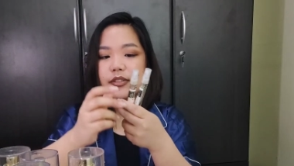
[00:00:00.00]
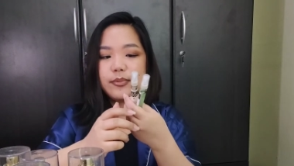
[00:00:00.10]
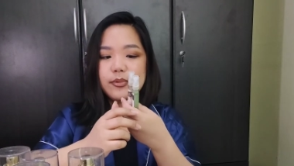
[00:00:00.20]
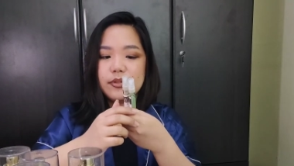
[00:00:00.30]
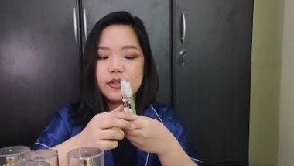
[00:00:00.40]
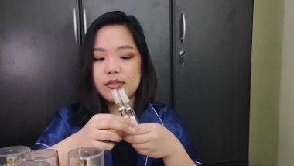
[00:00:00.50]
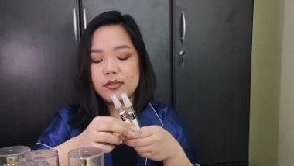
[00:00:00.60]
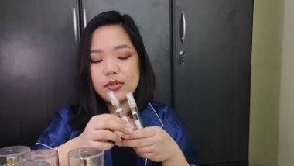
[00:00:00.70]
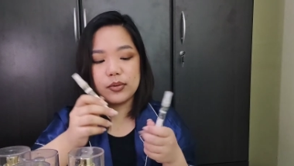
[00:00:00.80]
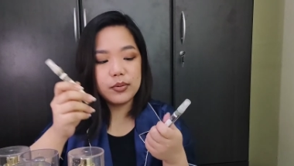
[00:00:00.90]
this
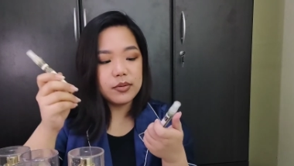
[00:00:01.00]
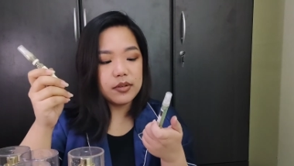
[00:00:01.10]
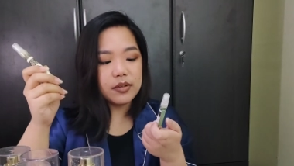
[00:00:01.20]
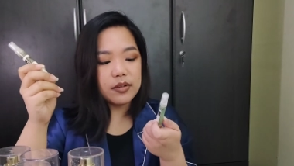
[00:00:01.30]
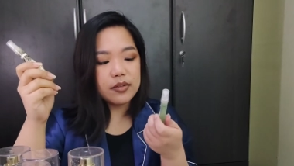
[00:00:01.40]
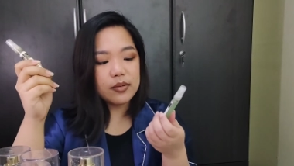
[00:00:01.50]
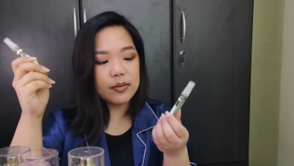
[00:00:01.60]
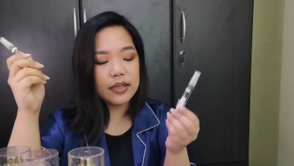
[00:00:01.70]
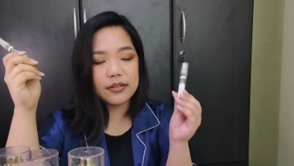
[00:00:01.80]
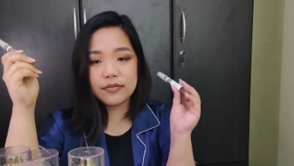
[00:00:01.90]
too. So
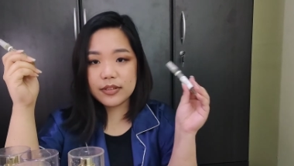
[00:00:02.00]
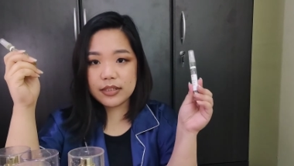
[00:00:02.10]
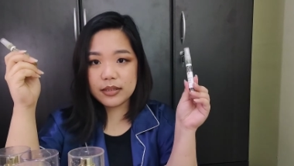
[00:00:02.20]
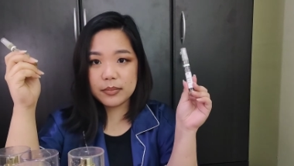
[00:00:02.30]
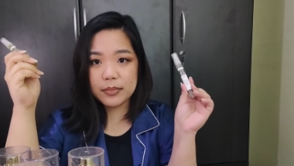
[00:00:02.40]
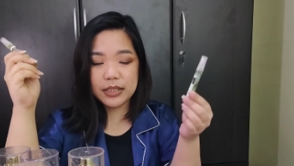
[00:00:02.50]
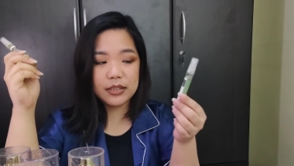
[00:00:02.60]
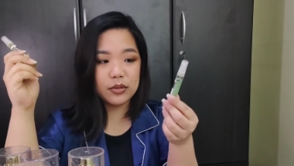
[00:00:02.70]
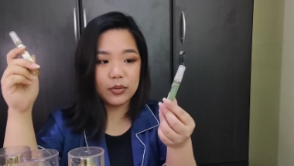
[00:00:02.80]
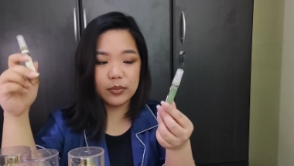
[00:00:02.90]
we had Vanilla Bean